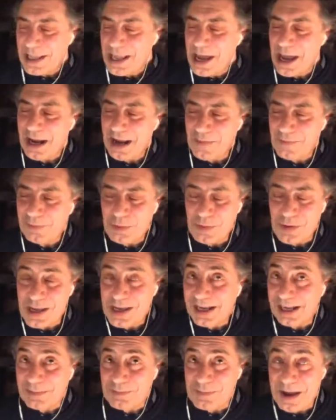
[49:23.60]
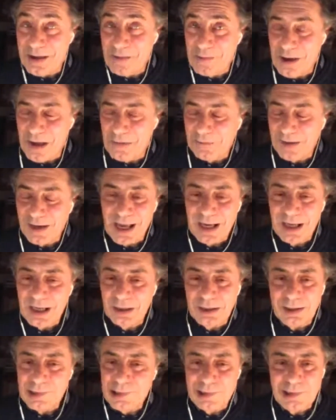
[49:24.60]
and I'm looking at my wife, and I
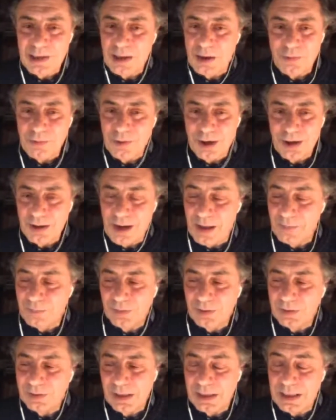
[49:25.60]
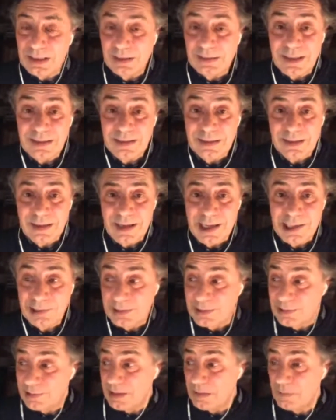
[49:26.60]
cannot say a word. I'm totally tetanized to
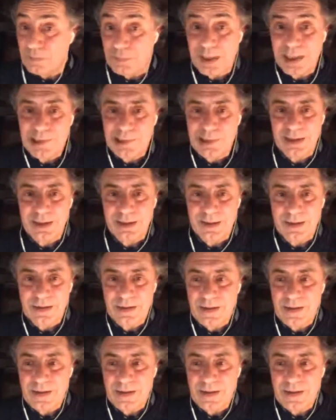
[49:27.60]
see Pete Seeger.